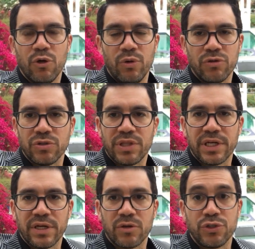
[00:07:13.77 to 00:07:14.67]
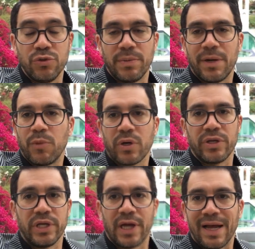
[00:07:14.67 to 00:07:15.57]
who knows a thing or two about
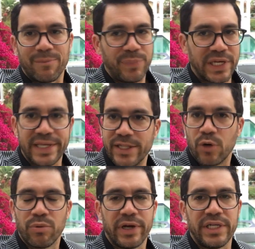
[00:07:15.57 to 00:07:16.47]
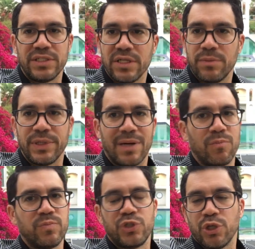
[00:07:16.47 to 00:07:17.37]
marketing. I'm picking their brain. Tell me,
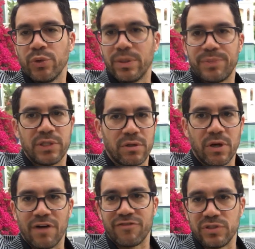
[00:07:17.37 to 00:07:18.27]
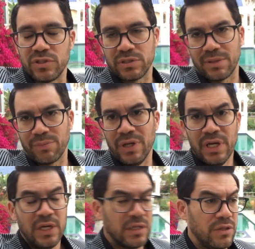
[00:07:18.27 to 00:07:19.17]
I'm showing up at their conferences. I'm
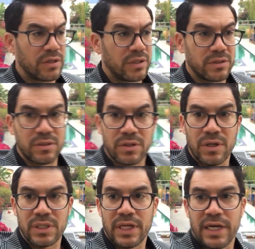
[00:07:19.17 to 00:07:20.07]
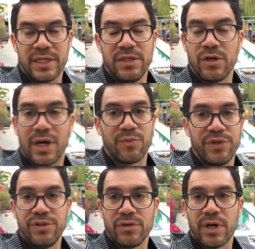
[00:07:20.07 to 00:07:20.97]
looking at their online. You know, I
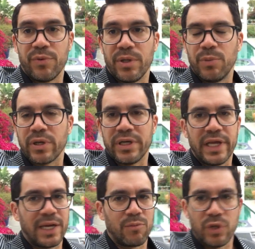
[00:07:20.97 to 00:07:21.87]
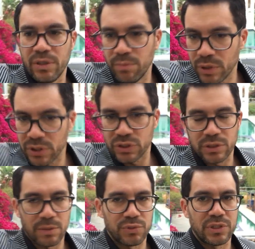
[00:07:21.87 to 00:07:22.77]
read. You know, I read a book a day. I'm reading
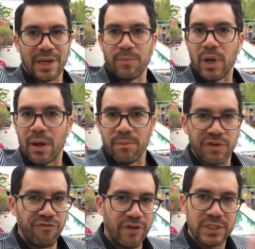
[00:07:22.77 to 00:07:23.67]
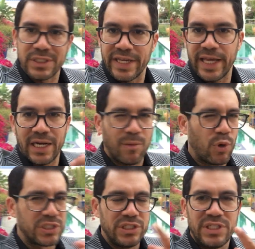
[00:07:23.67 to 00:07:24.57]
books. I'm I'm, I'm investigating. I'm
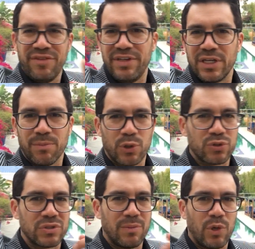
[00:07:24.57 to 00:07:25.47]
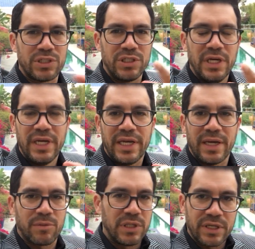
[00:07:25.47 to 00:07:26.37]
watching TV commercials. I'm watching.
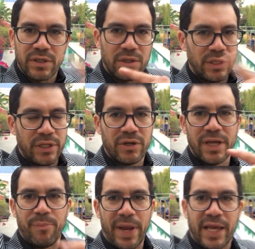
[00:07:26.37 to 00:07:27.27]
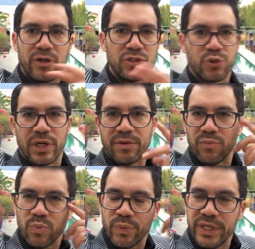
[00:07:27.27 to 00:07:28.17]
I'm clicking on internet banners, trying to
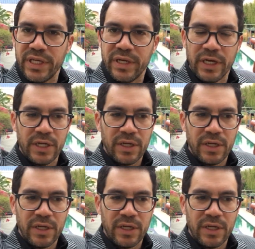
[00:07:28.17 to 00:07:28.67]
re